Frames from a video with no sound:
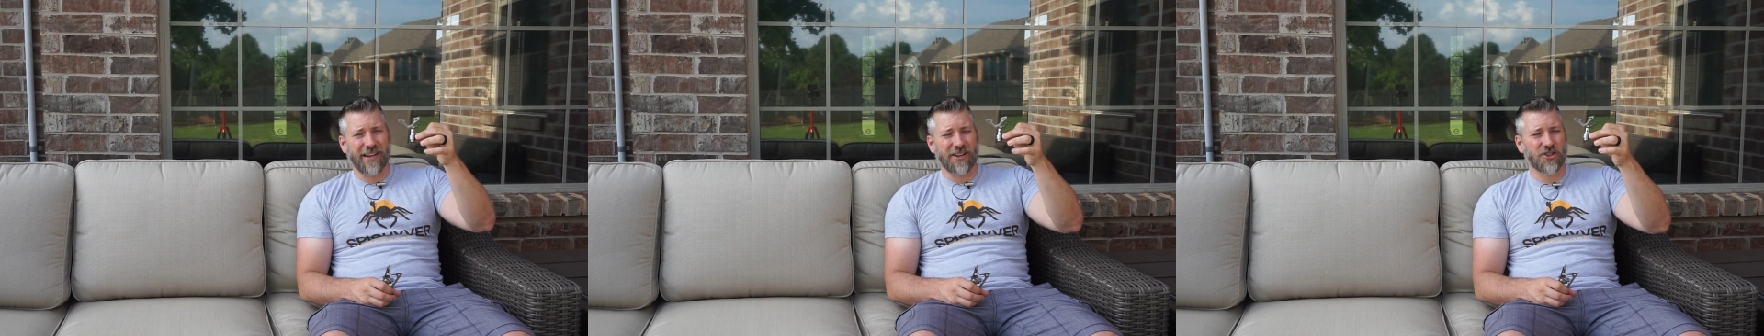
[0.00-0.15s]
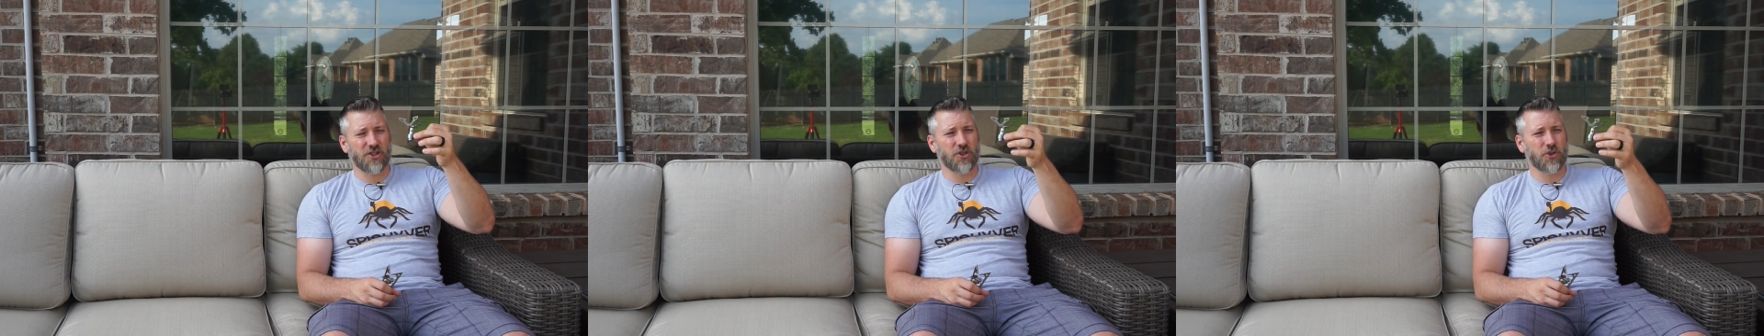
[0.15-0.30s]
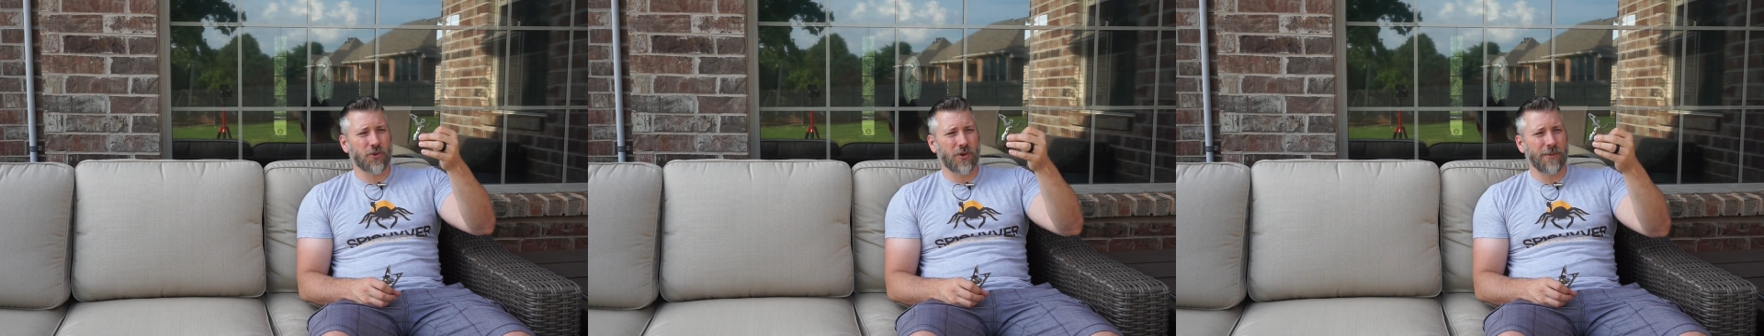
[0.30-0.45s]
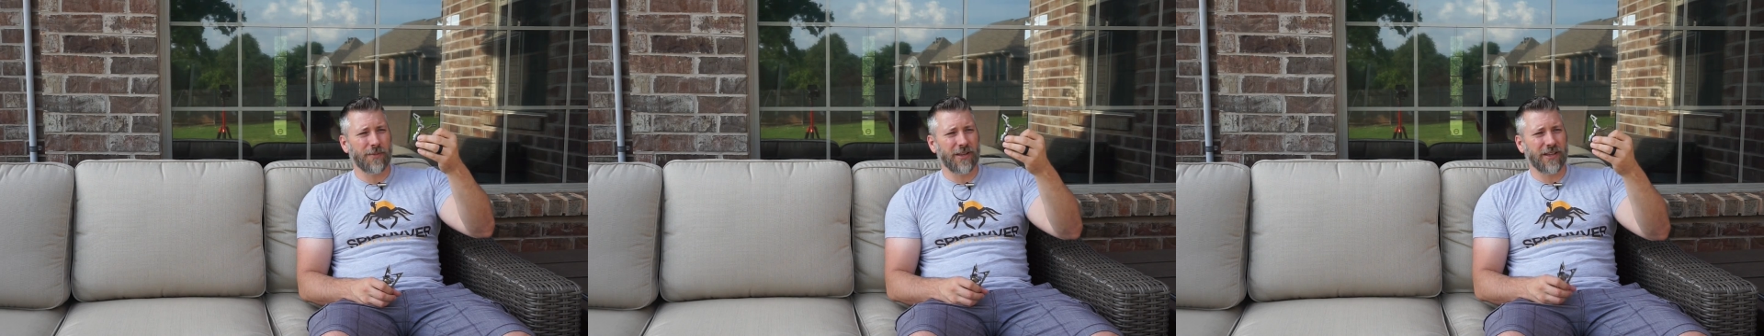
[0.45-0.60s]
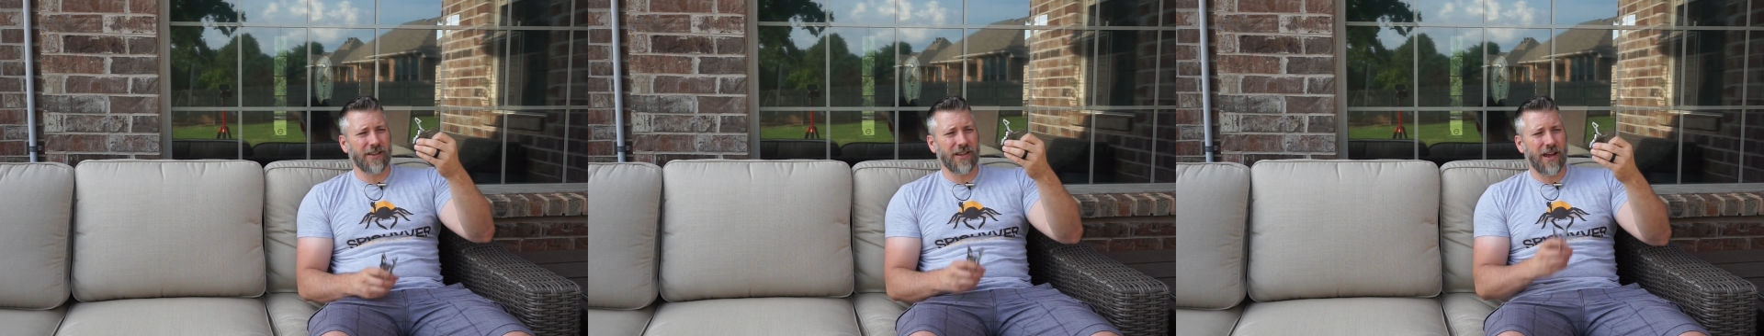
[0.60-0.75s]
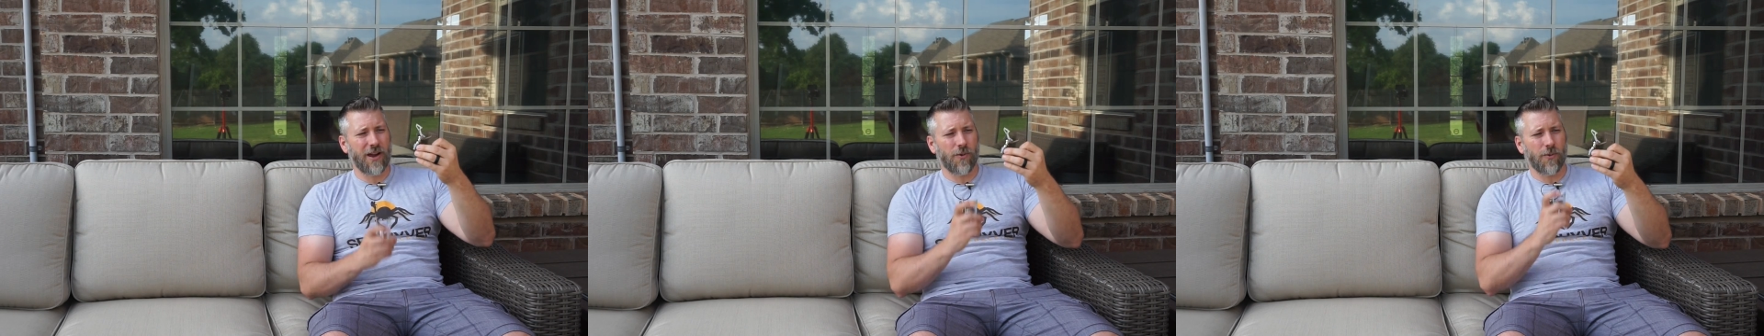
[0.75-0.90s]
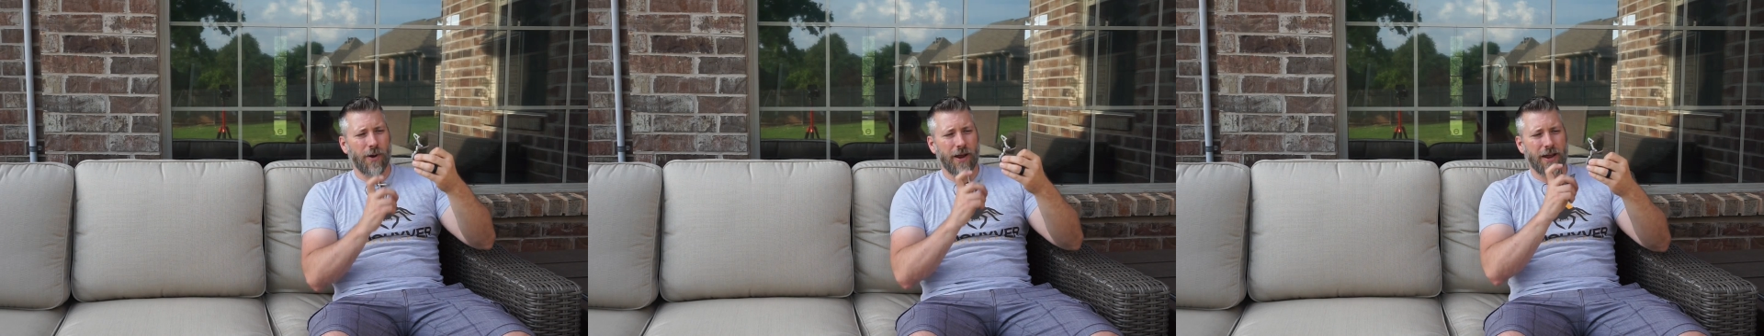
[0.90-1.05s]
extremely
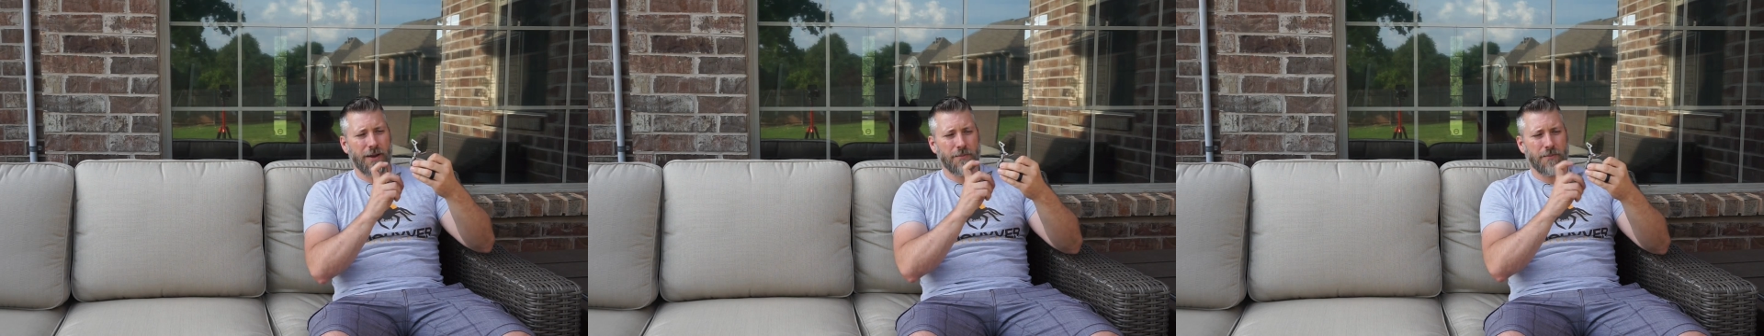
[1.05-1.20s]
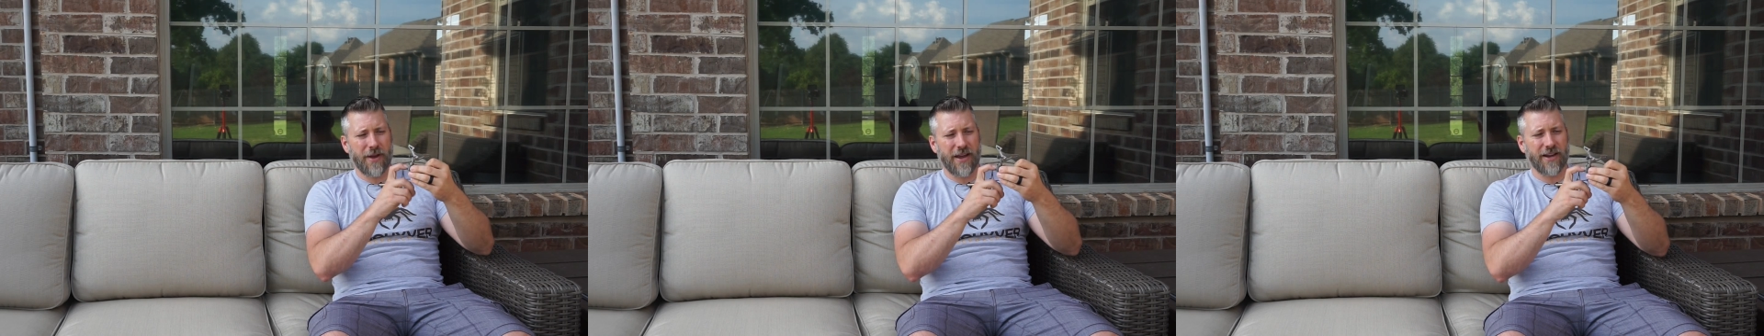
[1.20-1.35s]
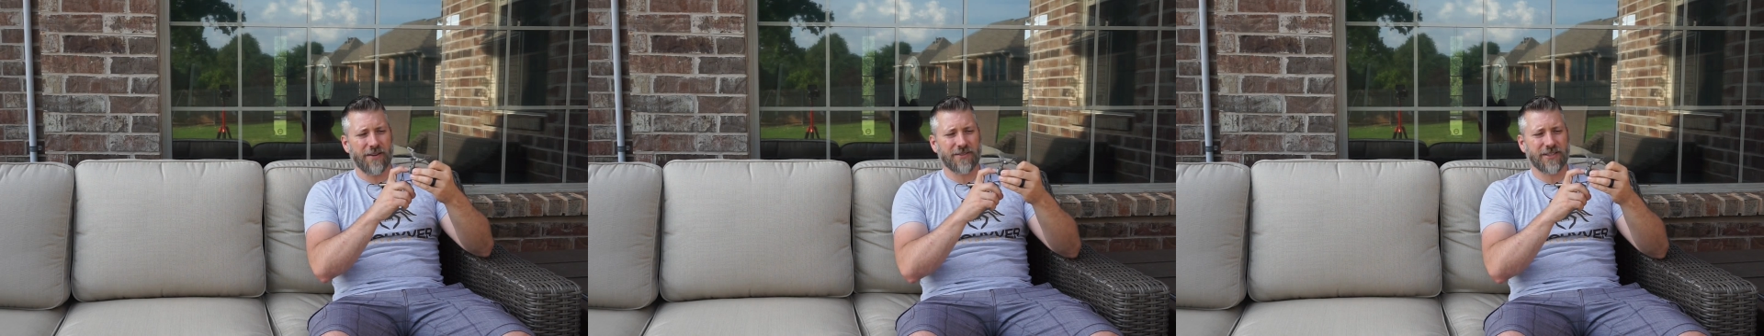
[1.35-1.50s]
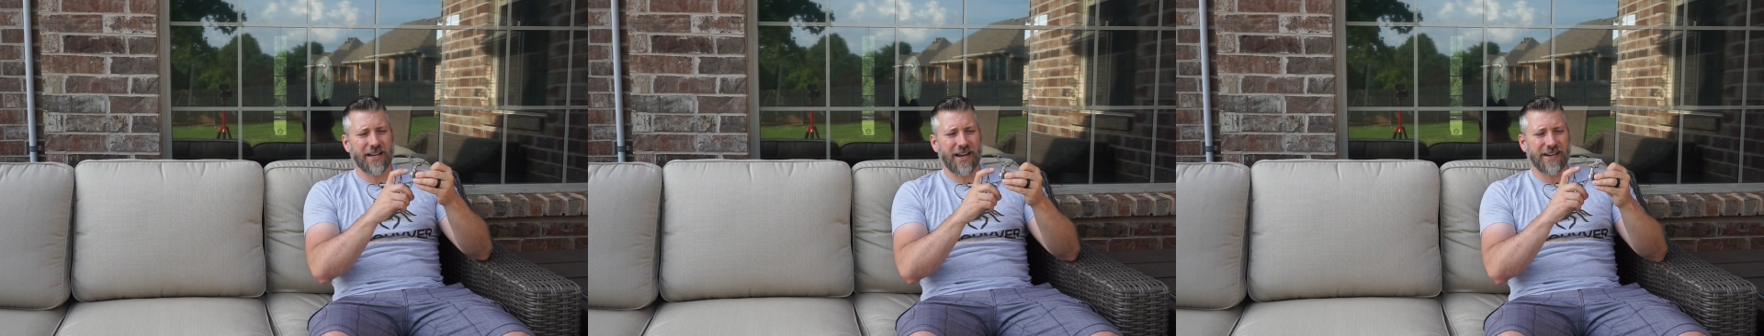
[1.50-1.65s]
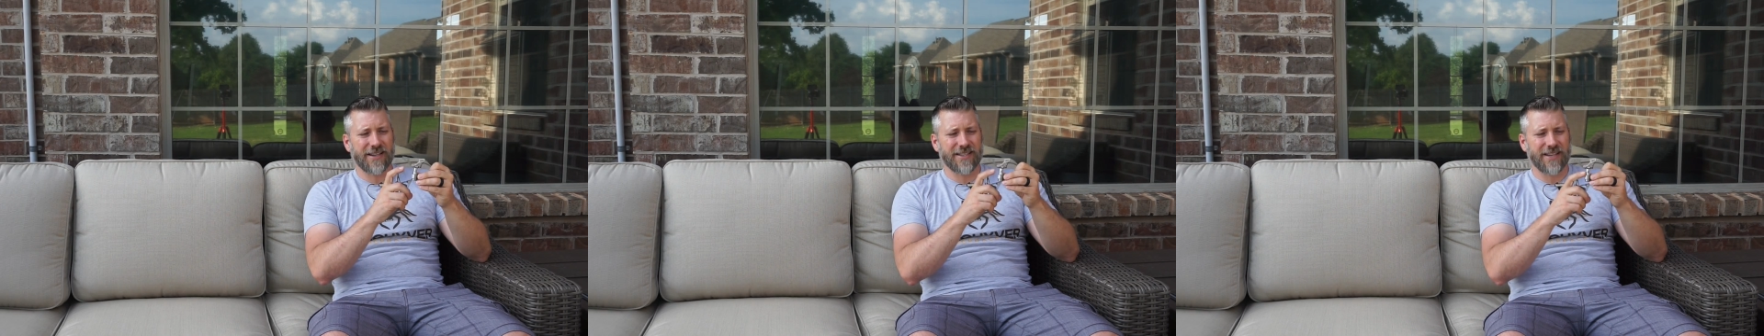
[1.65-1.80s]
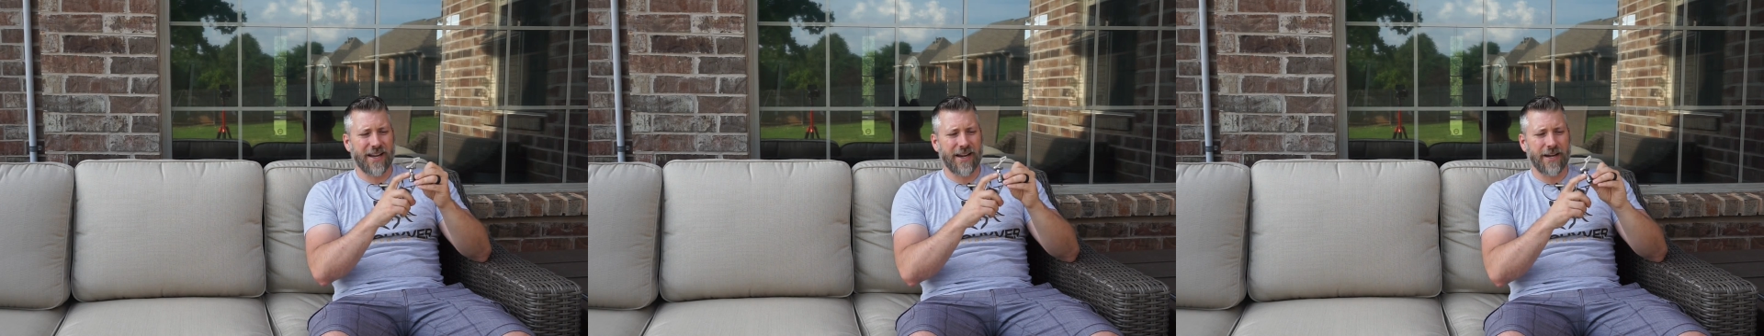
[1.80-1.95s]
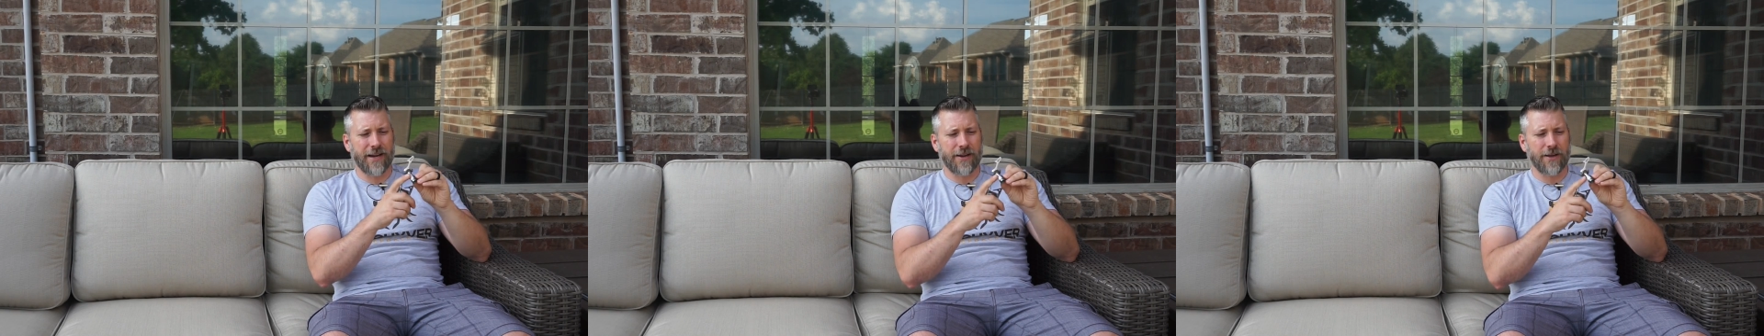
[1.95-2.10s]
lightweight, made of
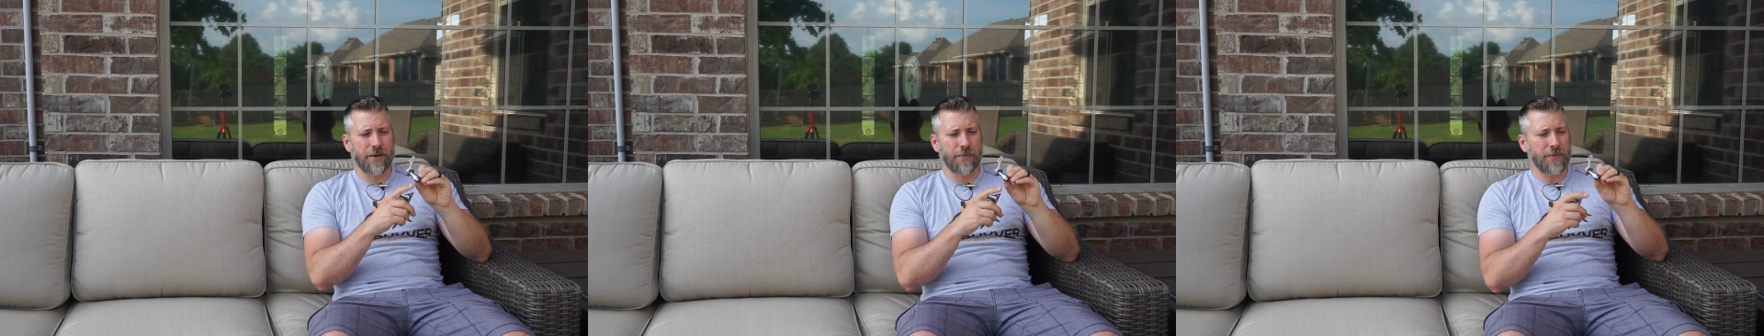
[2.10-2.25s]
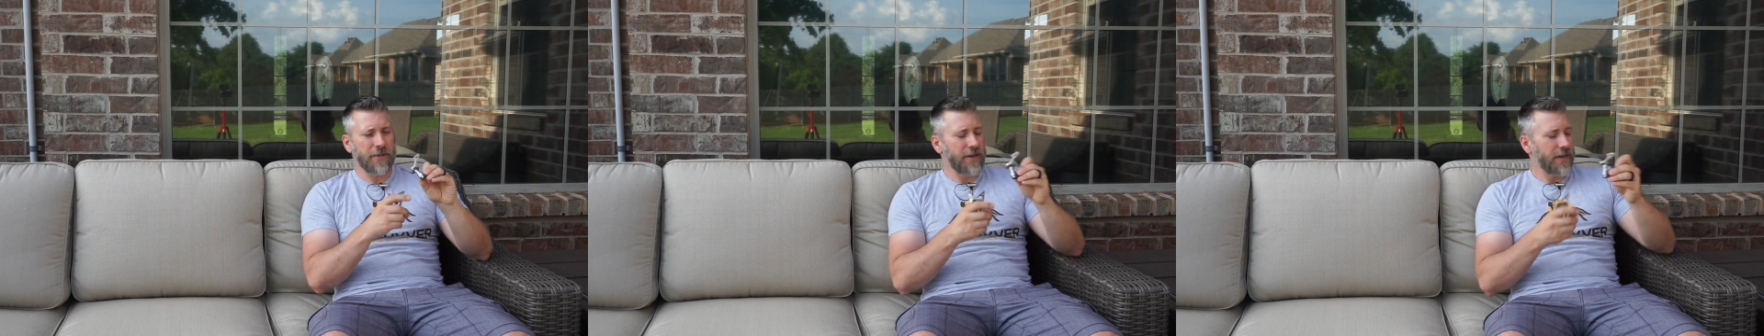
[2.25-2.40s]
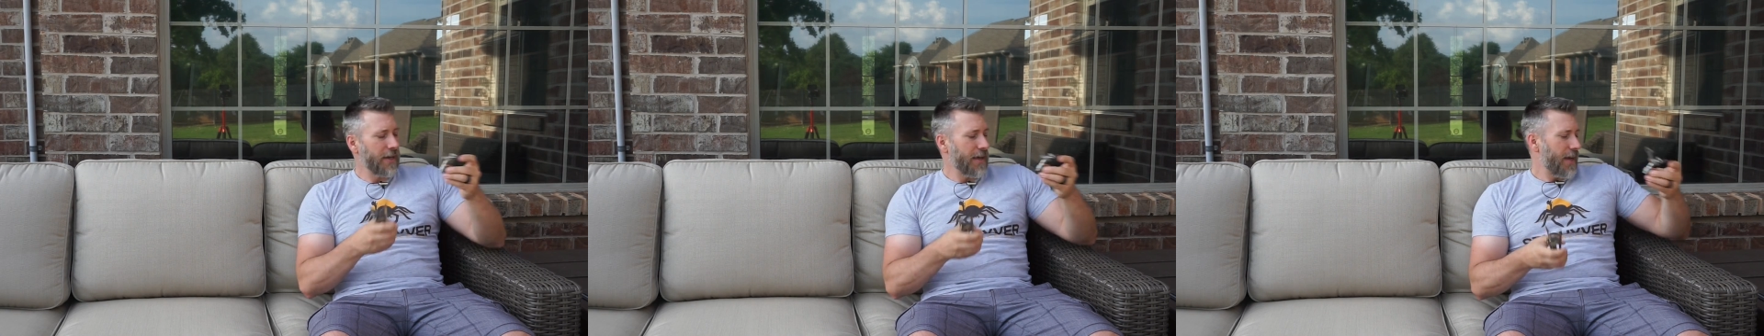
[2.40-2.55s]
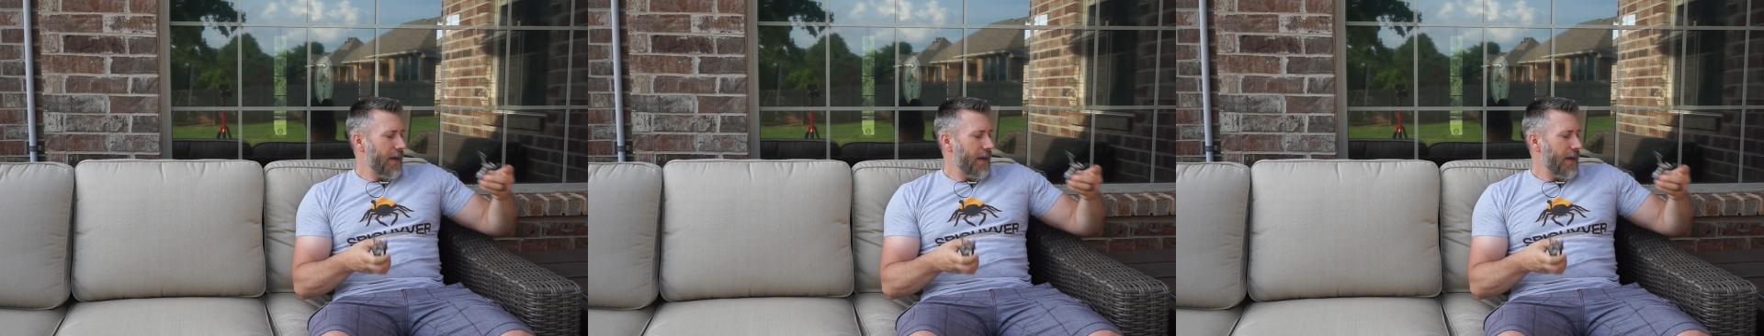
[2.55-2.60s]
titanium,